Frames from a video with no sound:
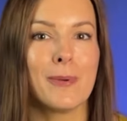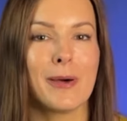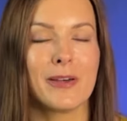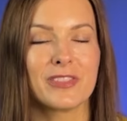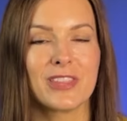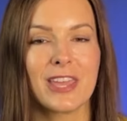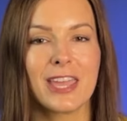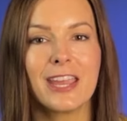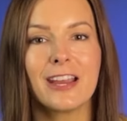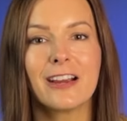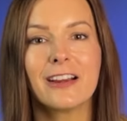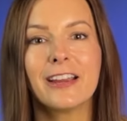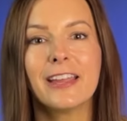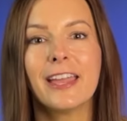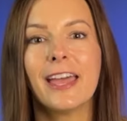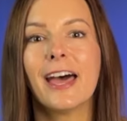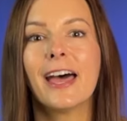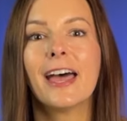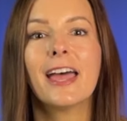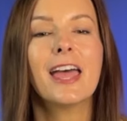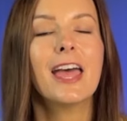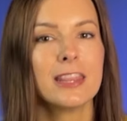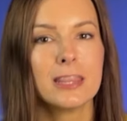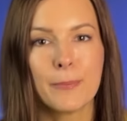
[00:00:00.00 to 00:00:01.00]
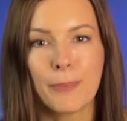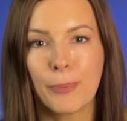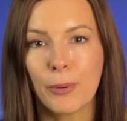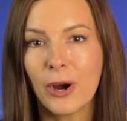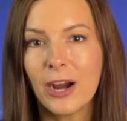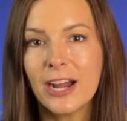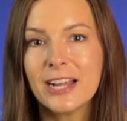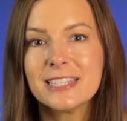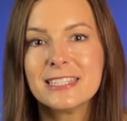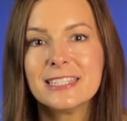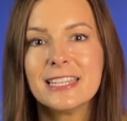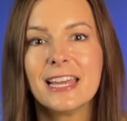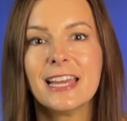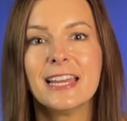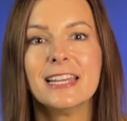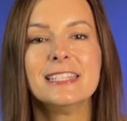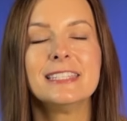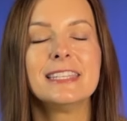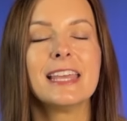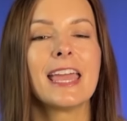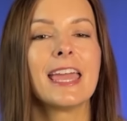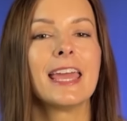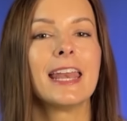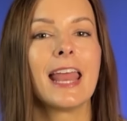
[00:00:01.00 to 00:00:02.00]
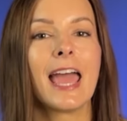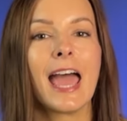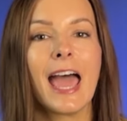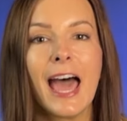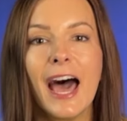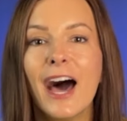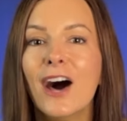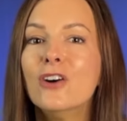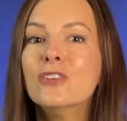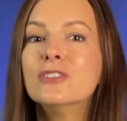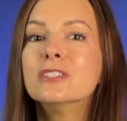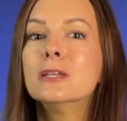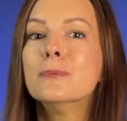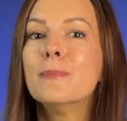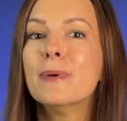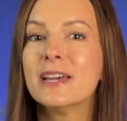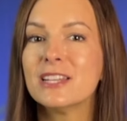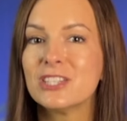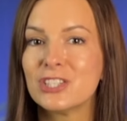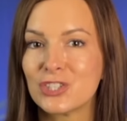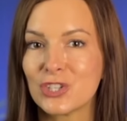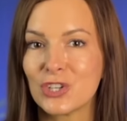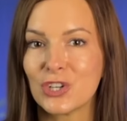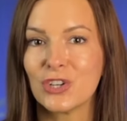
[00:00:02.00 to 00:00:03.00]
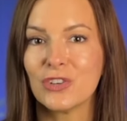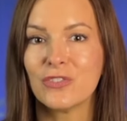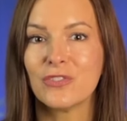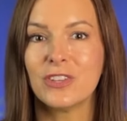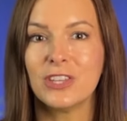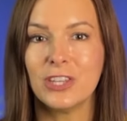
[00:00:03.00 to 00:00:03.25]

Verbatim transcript: about the area, the process, and how to best serve